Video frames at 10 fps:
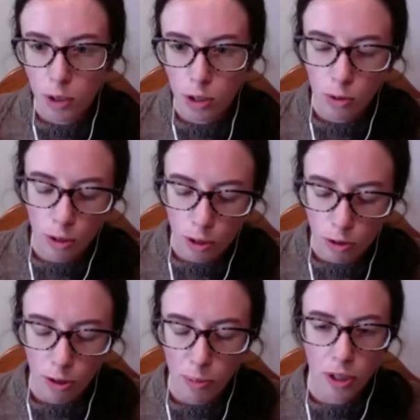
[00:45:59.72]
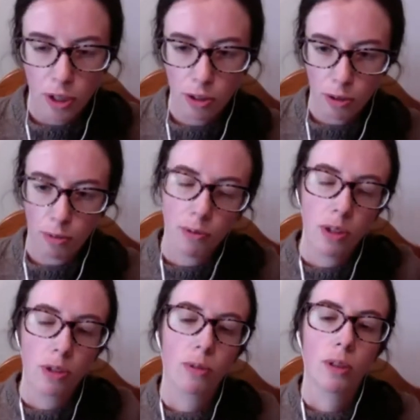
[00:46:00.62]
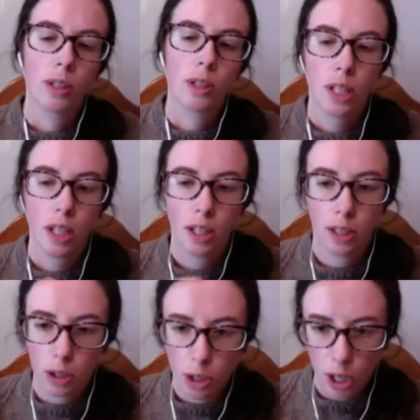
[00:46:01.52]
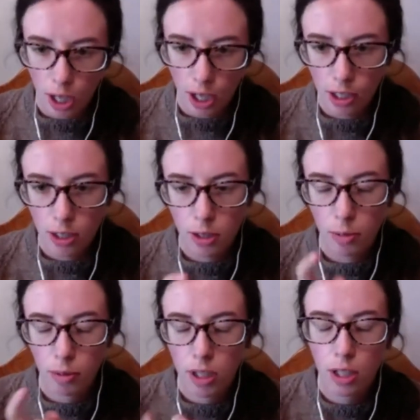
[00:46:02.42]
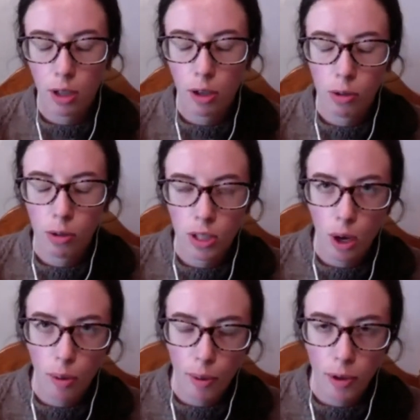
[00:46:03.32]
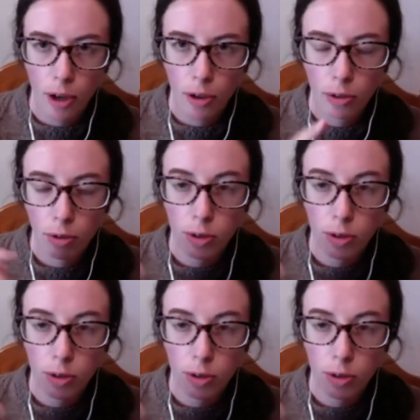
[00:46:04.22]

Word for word: just going to drop another resource in the chat. We did host a webinar through